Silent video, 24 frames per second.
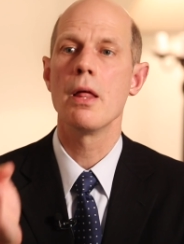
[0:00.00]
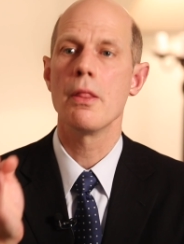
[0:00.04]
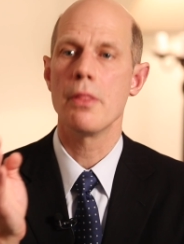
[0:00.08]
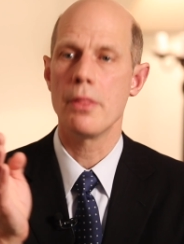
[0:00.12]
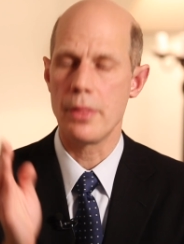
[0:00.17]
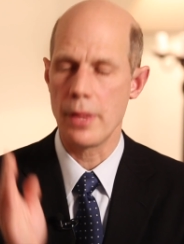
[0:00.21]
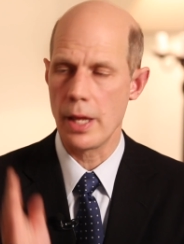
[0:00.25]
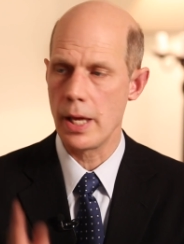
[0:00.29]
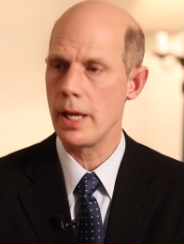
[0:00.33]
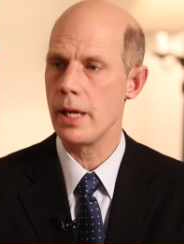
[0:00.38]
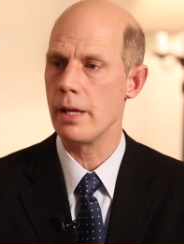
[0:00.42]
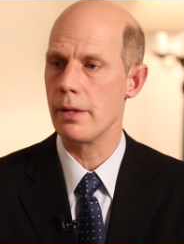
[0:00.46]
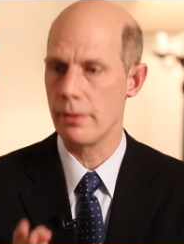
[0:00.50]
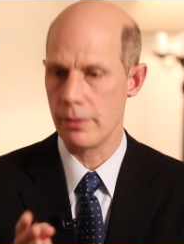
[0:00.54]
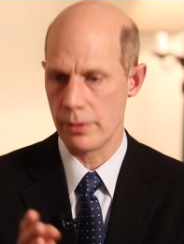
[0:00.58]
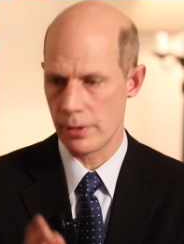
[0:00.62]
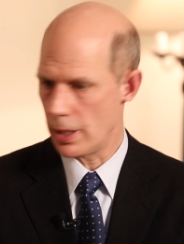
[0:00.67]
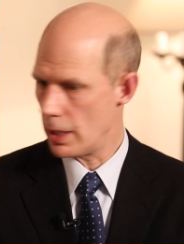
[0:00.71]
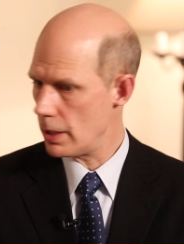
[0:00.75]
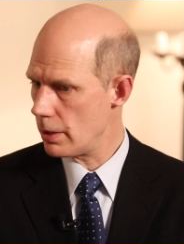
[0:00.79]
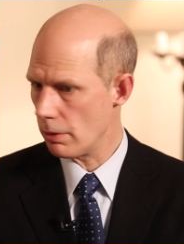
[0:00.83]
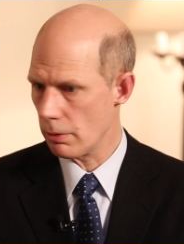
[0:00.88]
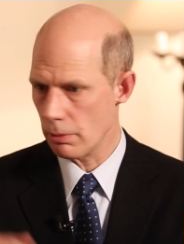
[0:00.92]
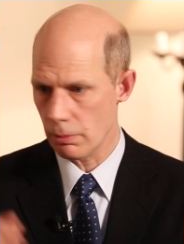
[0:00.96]

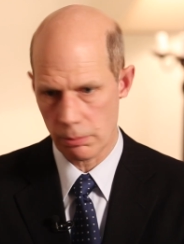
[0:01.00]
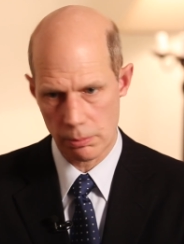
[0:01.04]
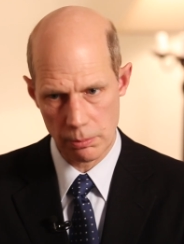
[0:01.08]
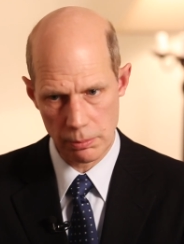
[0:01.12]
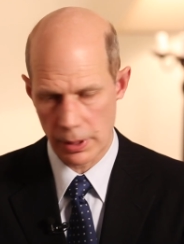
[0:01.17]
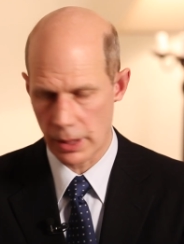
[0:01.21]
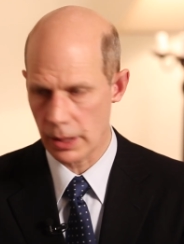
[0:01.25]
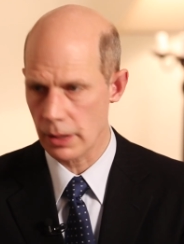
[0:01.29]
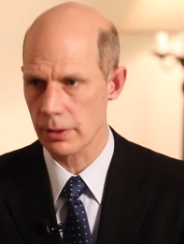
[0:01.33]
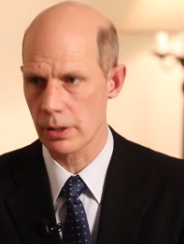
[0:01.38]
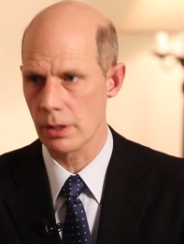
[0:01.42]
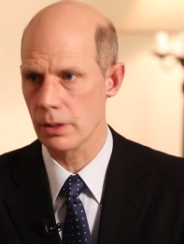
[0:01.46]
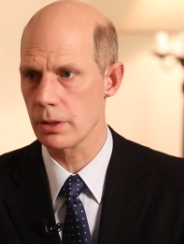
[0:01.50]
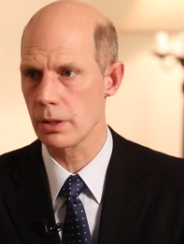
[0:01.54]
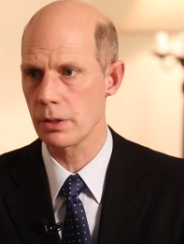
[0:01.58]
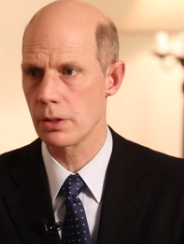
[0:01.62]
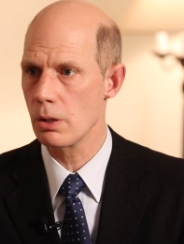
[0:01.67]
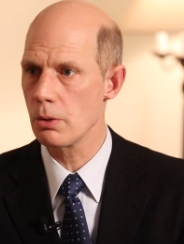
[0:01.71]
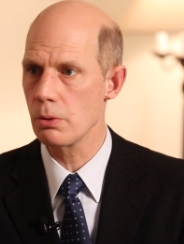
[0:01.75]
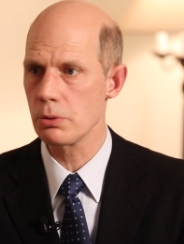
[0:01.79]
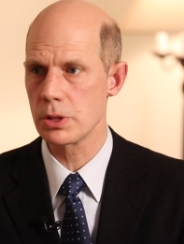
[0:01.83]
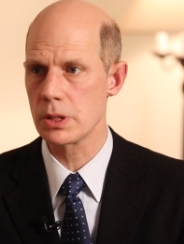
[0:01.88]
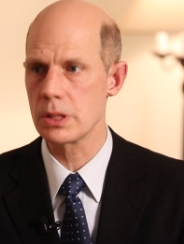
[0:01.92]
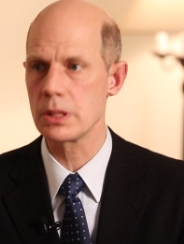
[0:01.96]
There are
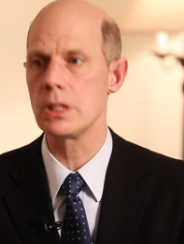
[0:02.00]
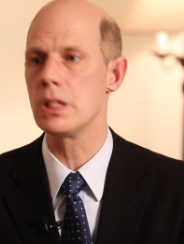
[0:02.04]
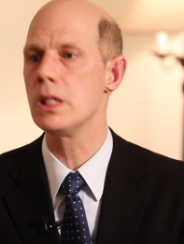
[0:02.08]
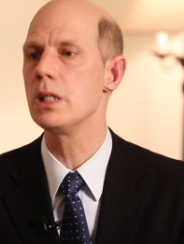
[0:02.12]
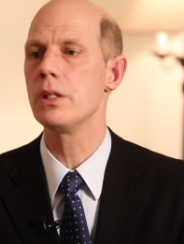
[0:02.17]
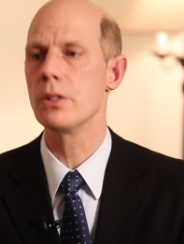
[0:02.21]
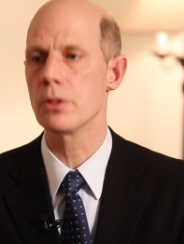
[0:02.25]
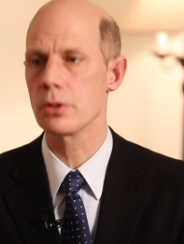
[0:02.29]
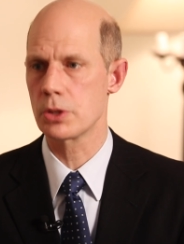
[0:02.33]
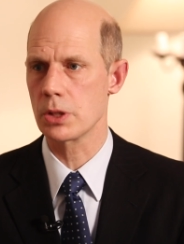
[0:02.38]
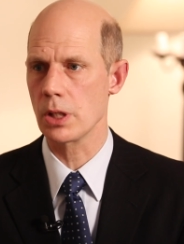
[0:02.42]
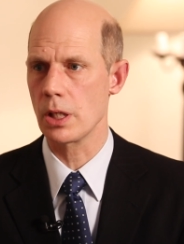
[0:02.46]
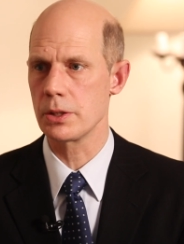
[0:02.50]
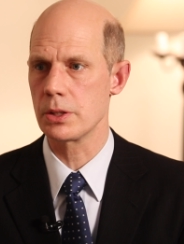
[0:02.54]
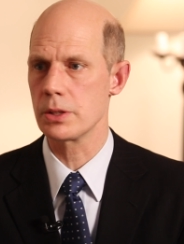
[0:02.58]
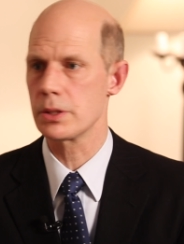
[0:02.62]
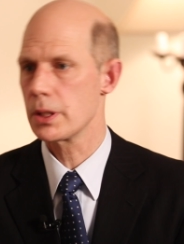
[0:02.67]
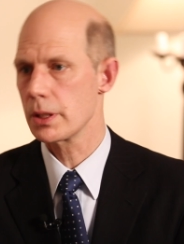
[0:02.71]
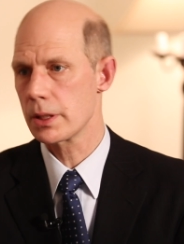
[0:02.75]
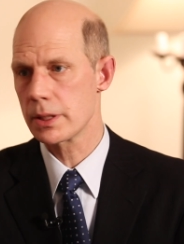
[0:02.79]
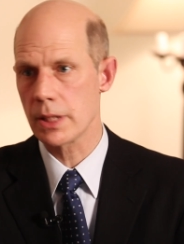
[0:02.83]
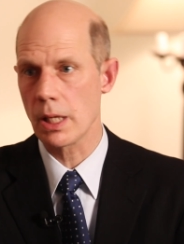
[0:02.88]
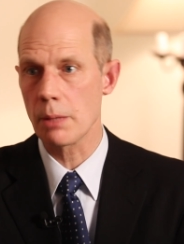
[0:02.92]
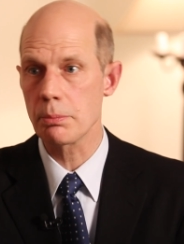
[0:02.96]
no senior
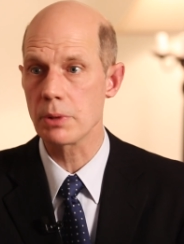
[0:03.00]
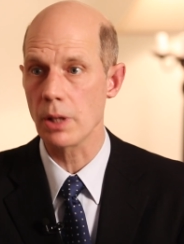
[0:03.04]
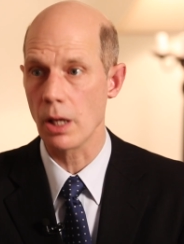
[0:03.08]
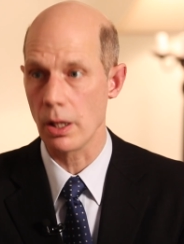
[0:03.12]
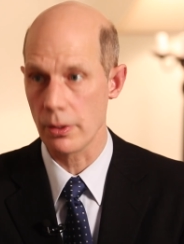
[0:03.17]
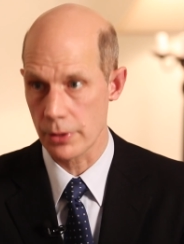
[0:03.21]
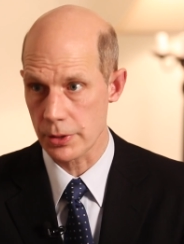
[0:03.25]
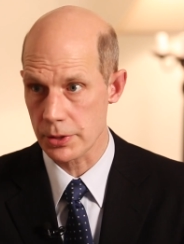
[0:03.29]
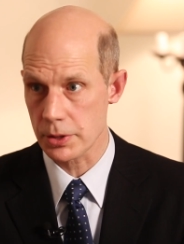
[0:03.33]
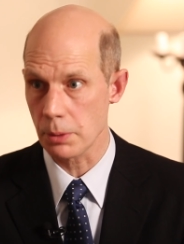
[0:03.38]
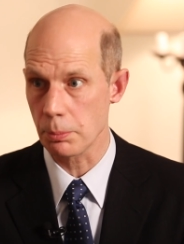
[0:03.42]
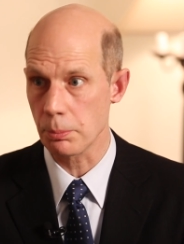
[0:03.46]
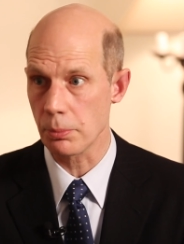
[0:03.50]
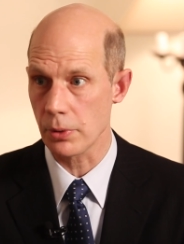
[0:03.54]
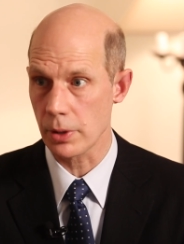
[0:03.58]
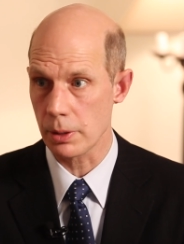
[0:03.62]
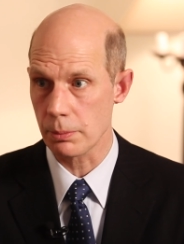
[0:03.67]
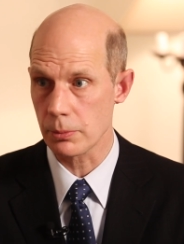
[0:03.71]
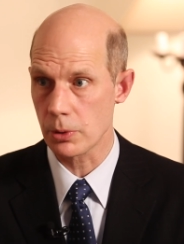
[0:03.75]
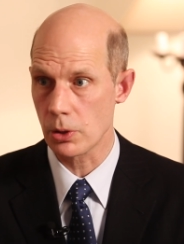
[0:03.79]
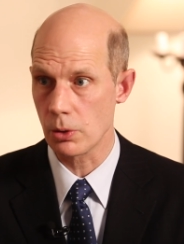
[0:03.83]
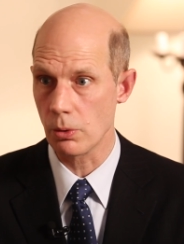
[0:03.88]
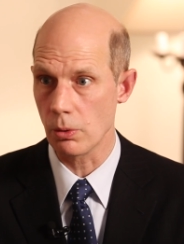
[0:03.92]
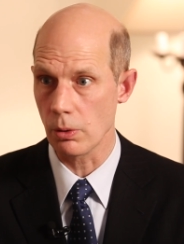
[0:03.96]
judges except on the
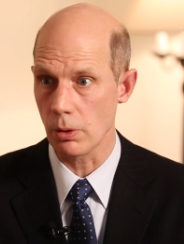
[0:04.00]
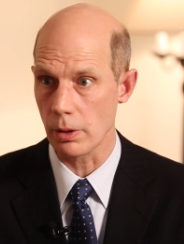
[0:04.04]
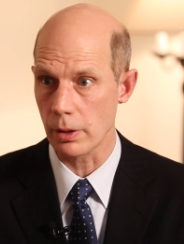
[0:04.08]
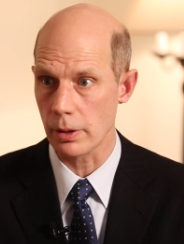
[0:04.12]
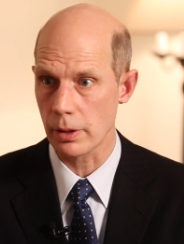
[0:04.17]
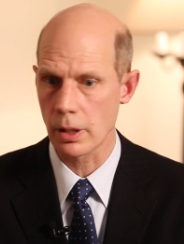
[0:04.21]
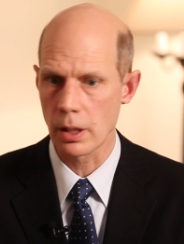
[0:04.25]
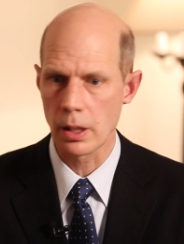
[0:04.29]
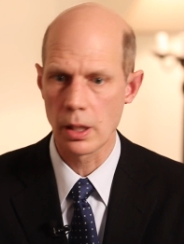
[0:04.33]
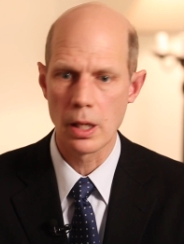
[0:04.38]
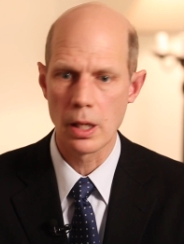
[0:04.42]
Supreme Court.